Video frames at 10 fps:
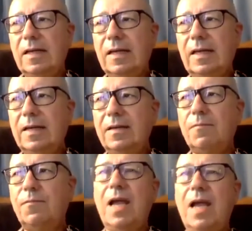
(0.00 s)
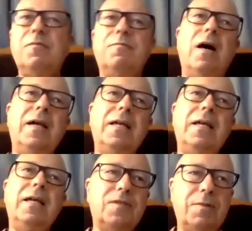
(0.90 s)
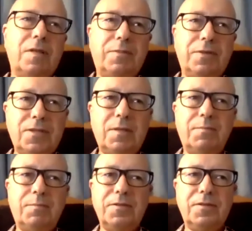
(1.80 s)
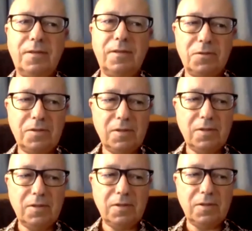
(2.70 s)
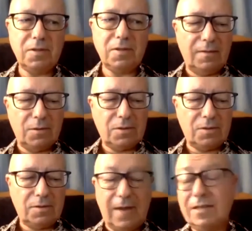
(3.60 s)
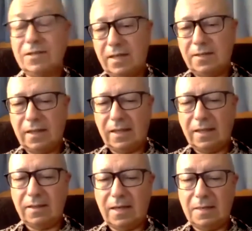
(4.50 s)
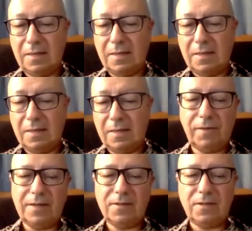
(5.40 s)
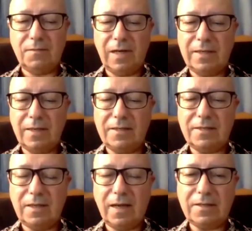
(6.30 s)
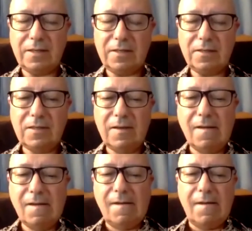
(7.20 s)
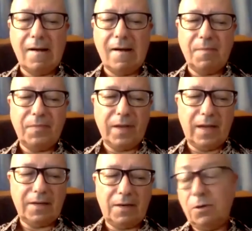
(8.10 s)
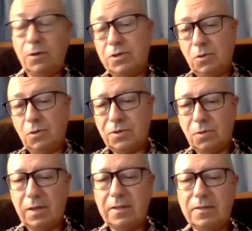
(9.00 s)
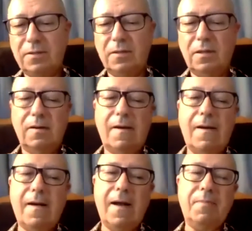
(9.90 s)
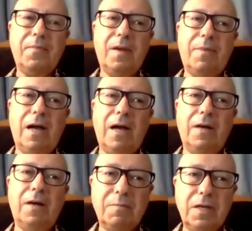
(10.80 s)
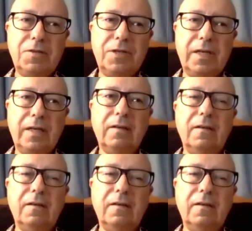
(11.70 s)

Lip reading: in the frame of mind of some of the participants in those fascinating and important events of the late 1990s. And I wrote short stories about the emerging